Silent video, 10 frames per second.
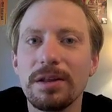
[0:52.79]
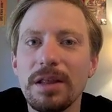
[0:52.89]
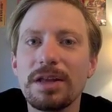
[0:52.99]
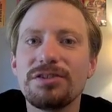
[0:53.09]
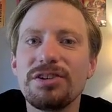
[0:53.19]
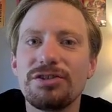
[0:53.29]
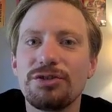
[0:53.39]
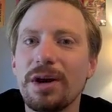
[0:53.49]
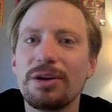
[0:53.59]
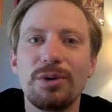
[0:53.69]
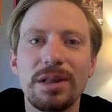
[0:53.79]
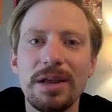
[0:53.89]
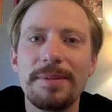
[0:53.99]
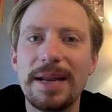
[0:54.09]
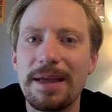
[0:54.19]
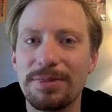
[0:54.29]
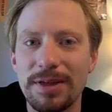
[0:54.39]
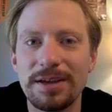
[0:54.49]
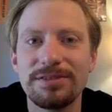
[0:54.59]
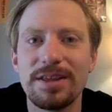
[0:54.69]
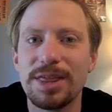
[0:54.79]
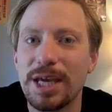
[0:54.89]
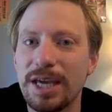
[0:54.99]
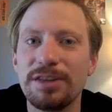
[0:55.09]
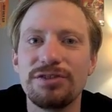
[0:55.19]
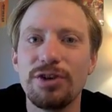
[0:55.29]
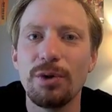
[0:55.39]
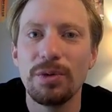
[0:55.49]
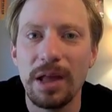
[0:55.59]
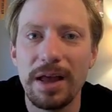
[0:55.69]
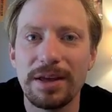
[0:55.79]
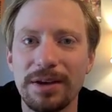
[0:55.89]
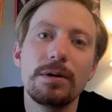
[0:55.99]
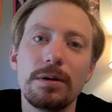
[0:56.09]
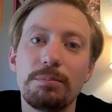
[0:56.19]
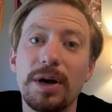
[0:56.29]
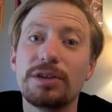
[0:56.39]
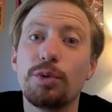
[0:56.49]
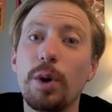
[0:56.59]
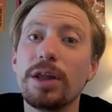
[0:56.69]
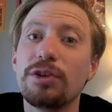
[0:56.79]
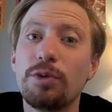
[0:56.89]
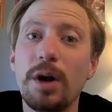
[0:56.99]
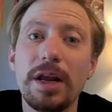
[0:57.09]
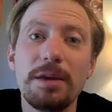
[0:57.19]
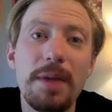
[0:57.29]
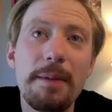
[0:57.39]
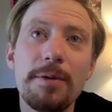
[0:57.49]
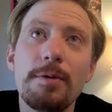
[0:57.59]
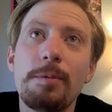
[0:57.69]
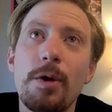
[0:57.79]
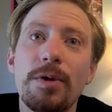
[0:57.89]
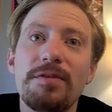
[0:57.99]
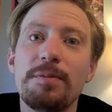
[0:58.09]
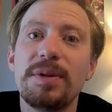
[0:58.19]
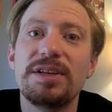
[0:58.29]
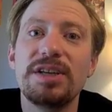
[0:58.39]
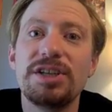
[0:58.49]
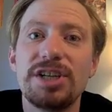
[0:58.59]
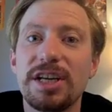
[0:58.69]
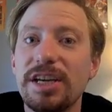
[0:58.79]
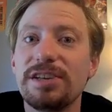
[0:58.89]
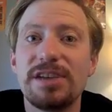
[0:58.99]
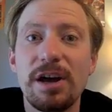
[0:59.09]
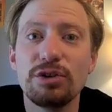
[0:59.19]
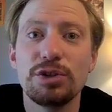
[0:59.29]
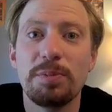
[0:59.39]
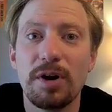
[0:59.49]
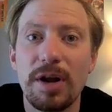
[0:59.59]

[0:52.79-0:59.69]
Let's just try to eliminate things that the kids don't like. By 2020, maybe we won't even be teaching kids algebra